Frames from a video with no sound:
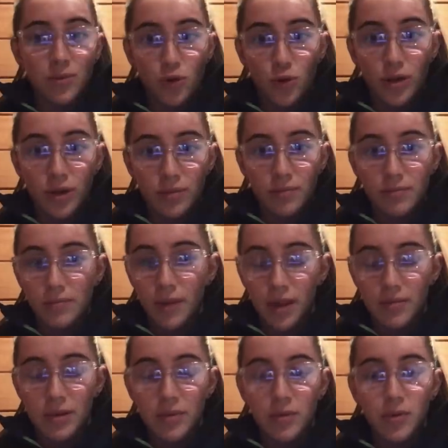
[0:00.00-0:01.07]
hurting other
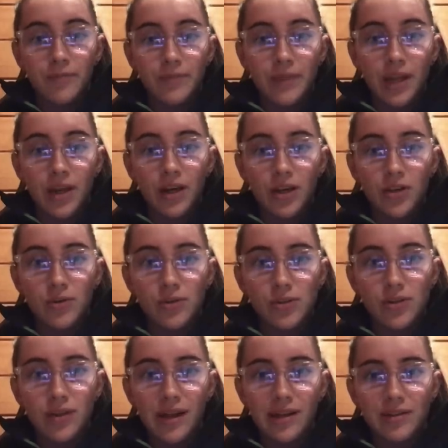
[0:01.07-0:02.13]
people, and it can also
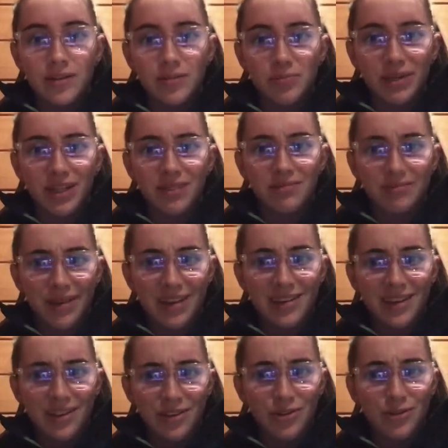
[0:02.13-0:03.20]
like just bring them back
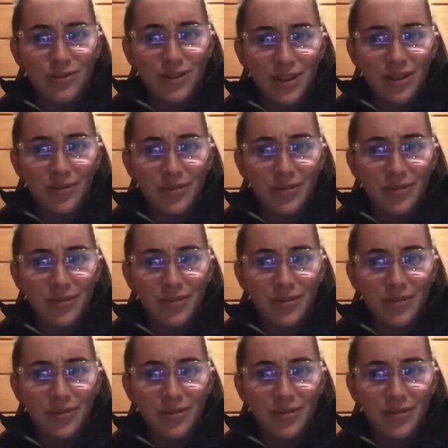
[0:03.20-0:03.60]
down to earth a little